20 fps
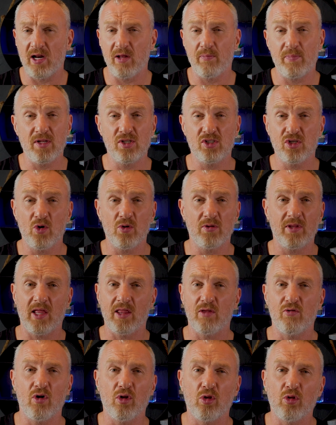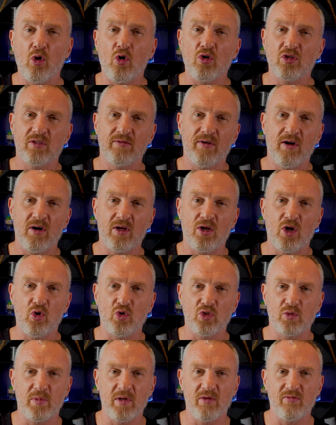and I've been told that there are lots of error
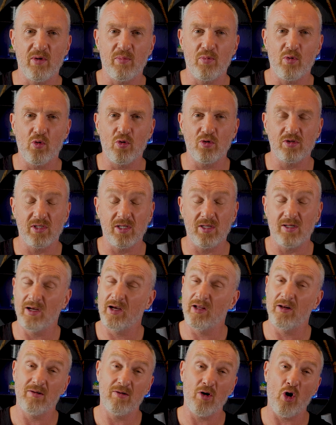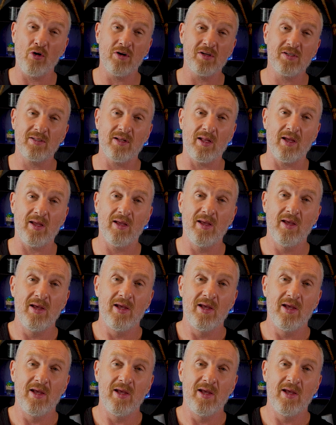codes being reported, and honestly,